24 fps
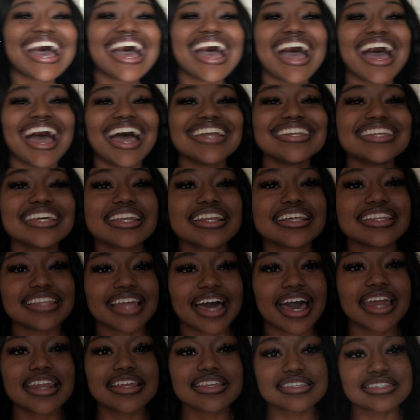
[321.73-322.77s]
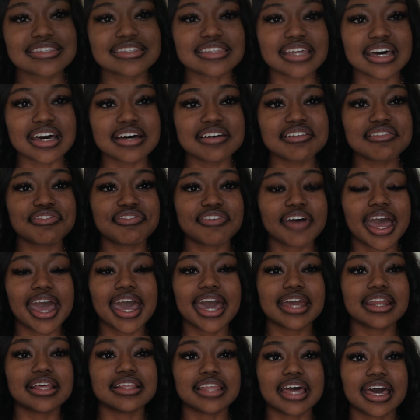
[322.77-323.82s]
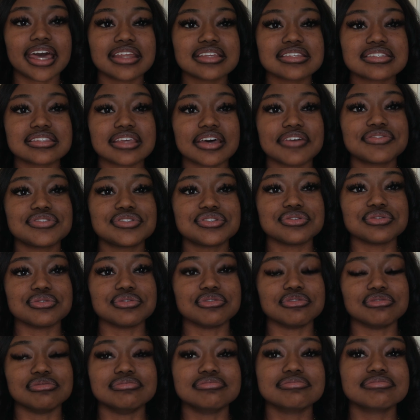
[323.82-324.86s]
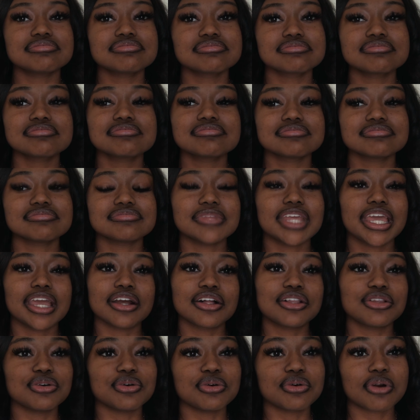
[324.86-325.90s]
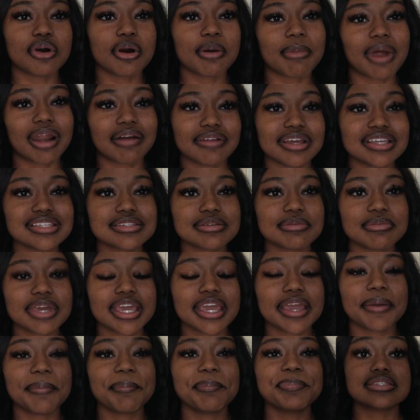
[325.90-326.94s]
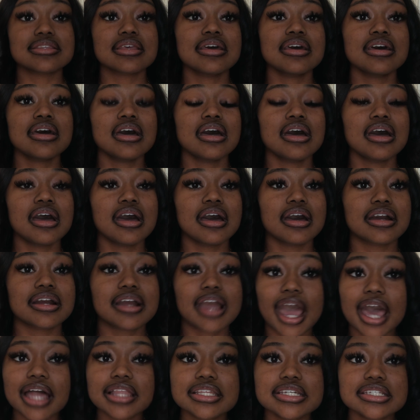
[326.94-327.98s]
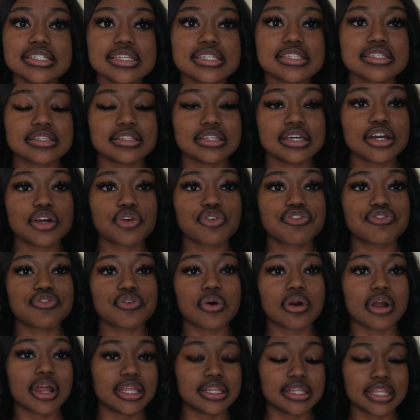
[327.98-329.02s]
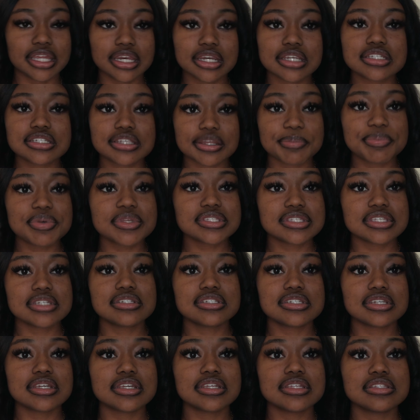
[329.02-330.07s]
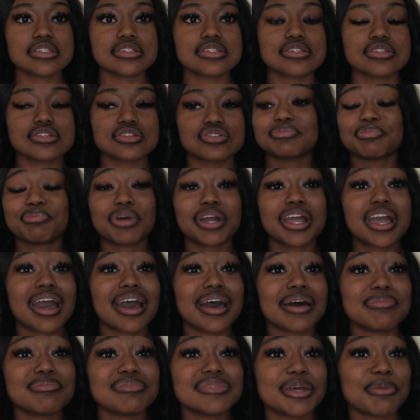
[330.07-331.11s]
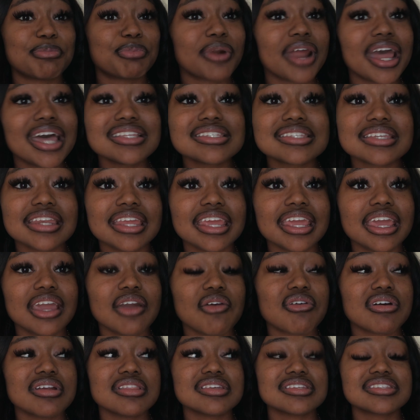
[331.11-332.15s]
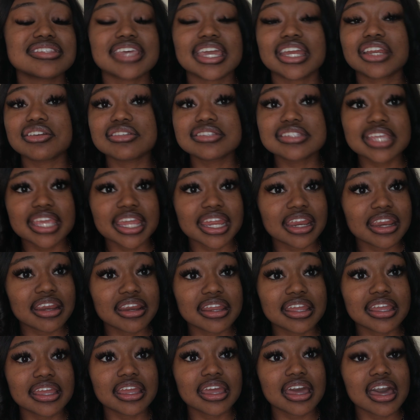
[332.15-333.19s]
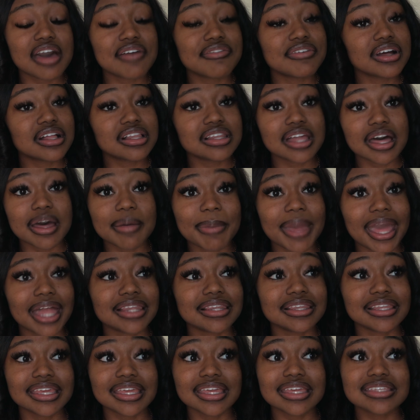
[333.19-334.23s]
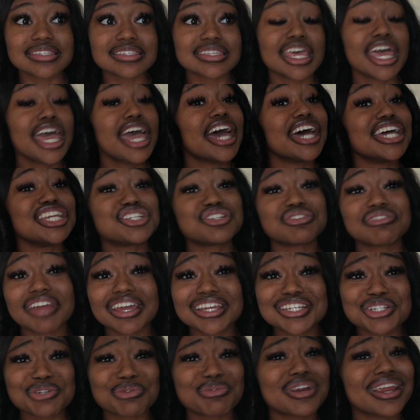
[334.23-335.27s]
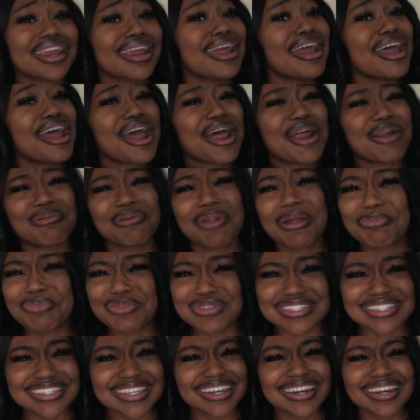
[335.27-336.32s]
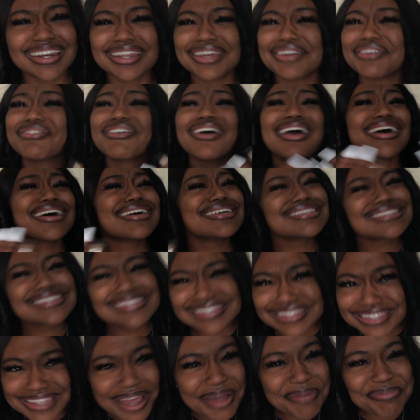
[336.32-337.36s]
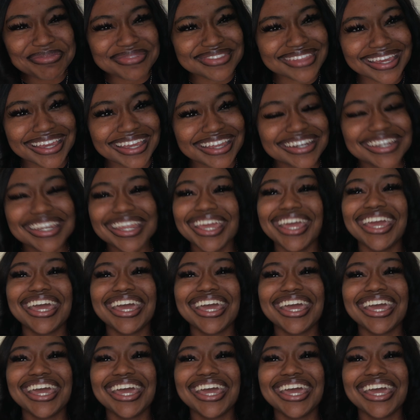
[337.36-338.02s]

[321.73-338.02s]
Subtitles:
I did a lot of stuff. I had a lot of stuff to include on my resume. Colleges look for leadership positions. Become the president or the secretary of a club at least, a treasurer, a representative, something.